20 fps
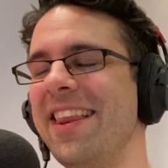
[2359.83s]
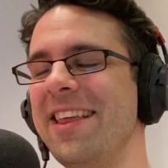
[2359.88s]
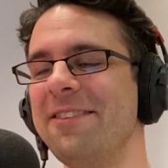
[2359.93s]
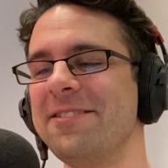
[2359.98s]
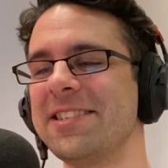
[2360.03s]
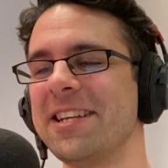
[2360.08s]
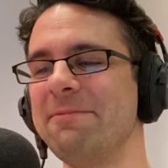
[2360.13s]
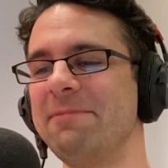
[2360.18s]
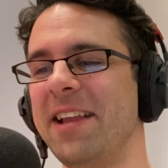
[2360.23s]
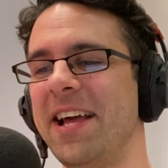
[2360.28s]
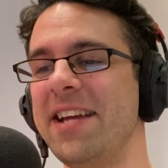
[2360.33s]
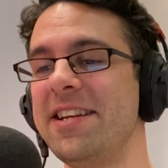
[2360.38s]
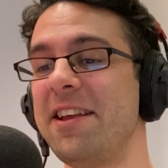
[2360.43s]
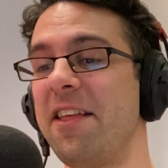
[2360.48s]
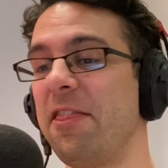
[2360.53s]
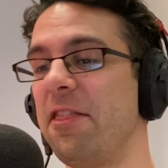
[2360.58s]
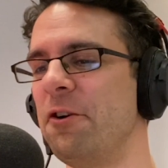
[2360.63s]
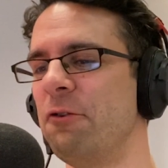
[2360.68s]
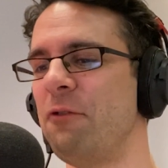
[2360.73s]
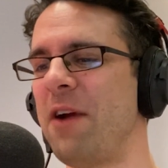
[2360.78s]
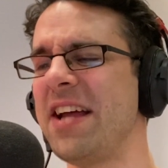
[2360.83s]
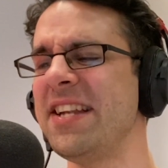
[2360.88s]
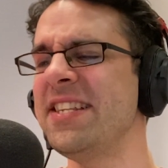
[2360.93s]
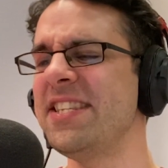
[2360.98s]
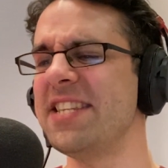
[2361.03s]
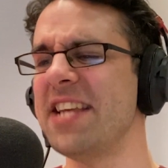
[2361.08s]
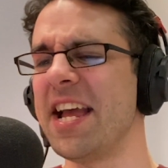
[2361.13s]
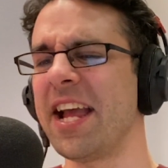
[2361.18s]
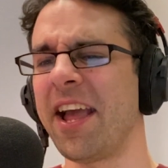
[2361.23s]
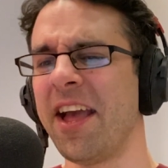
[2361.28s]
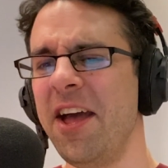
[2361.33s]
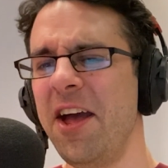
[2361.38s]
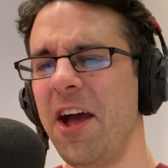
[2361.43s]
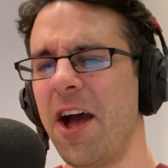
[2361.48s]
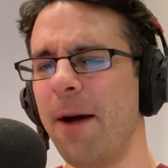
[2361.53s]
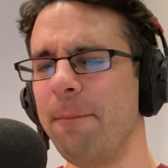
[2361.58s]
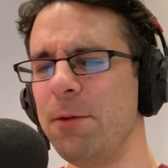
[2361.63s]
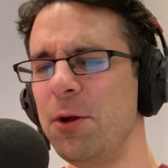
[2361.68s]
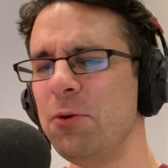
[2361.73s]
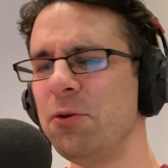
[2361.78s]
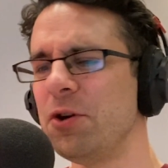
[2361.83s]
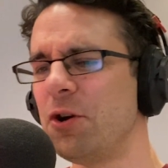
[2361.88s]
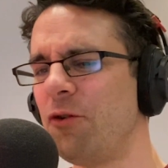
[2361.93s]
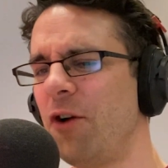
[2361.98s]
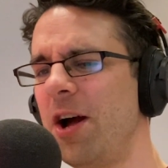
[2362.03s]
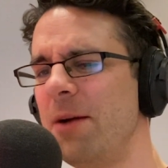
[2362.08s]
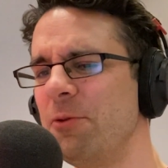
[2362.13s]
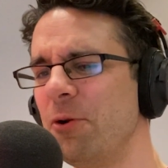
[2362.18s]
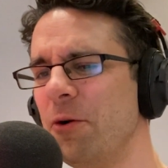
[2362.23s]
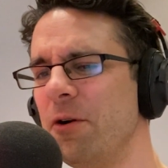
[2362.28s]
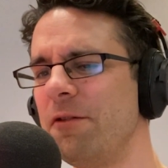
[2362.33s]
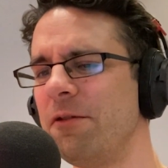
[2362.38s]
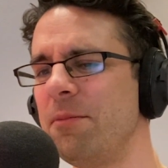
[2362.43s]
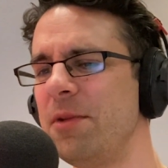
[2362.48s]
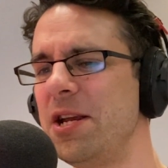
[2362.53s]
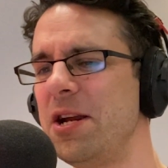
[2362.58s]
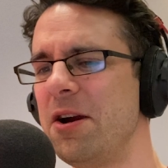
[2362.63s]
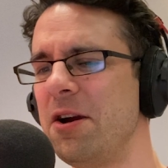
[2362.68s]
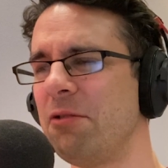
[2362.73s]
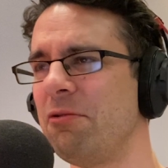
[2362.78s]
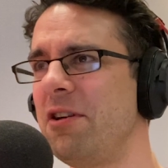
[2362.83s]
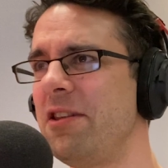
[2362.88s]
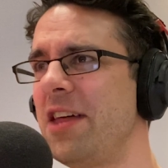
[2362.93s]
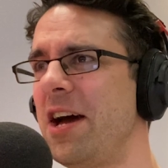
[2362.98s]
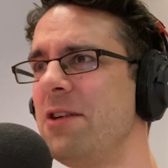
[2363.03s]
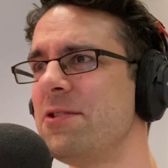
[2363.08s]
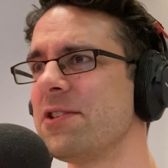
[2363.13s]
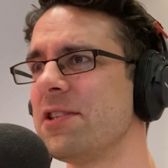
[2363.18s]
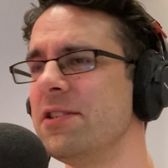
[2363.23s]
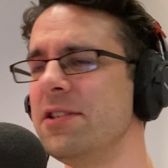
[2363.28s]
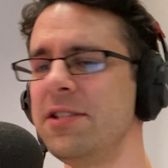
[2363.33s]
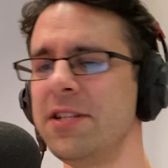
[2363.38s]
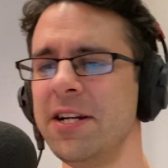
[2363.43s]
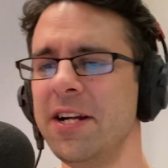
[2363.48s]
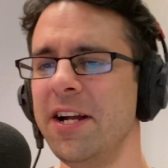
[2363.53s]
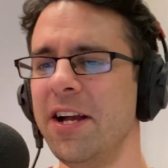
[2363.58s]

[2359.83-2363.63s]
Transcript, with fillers: he also played The Rancic, a mutant crime lord from the year 3000